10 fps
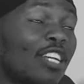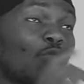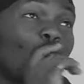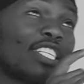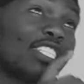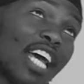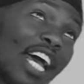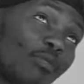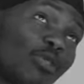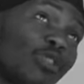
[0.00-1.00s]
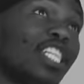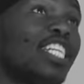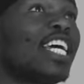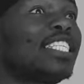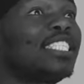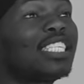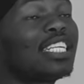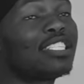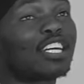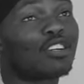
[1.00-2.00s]
At one time, we really like
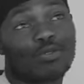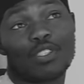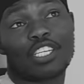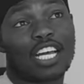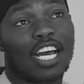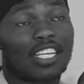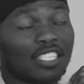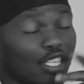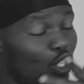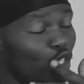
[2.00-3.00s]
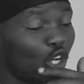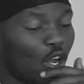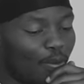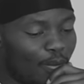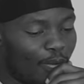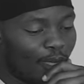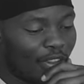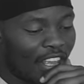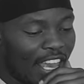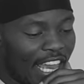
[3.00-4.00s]
sat down with the guys at the shop. Yeah.